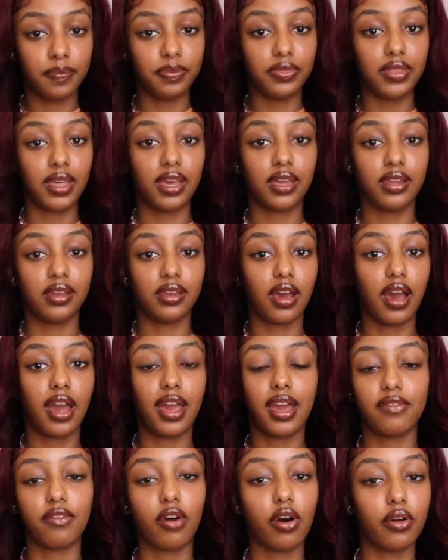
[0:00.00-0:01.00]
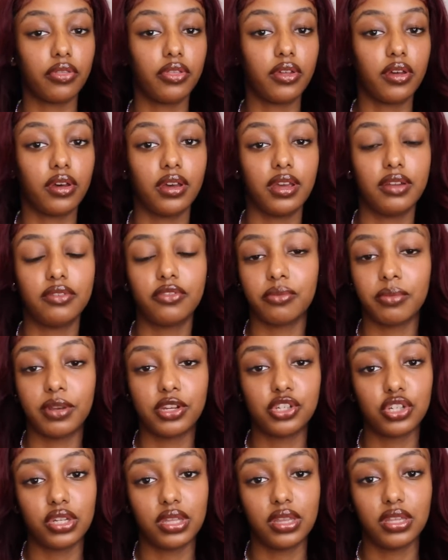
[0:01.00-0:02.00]
then I have all the
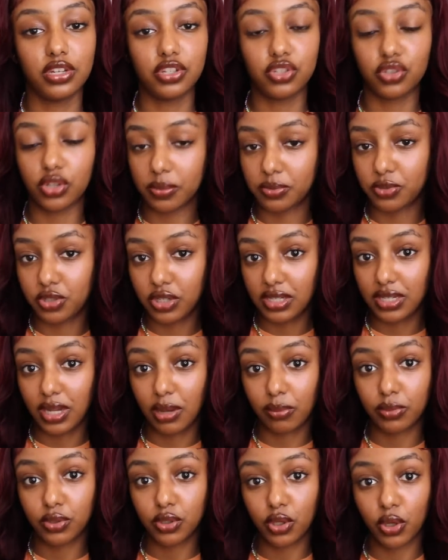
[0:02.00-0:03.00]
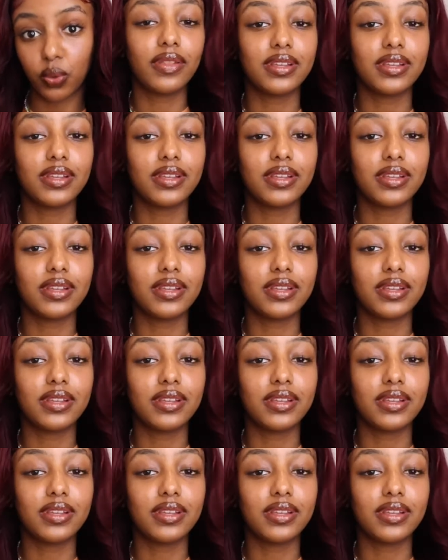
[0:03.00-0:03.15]
information in the description down below.